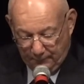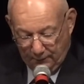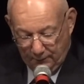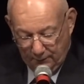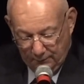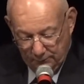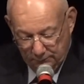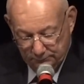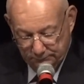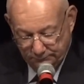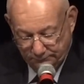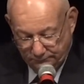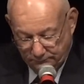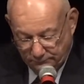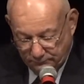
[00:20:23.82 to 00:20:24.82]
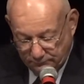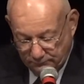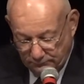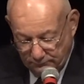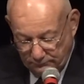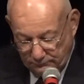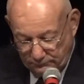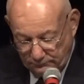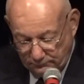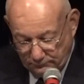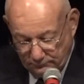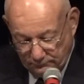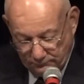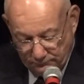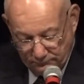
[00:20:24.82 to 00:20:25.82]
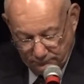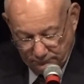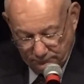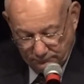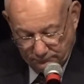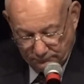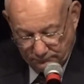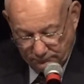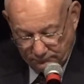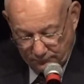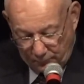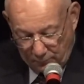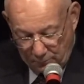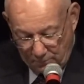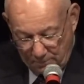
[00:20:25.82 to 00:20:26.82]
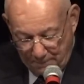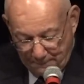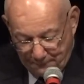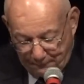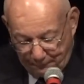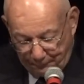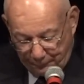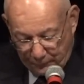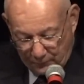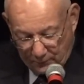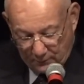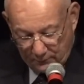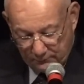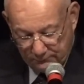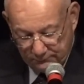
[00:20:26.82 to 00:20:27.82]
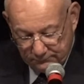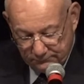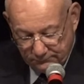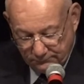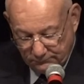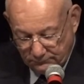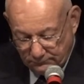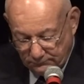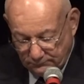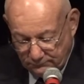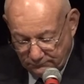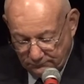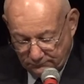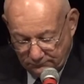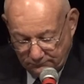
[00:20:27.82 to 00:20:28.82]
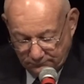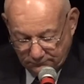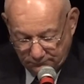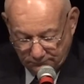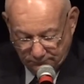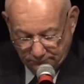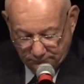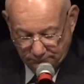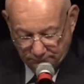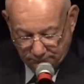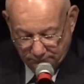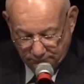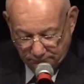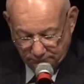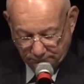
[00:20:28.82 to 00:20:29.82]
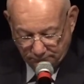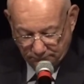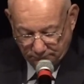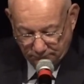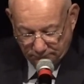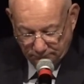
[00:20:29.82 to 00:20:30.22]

No one is speaking in this clip.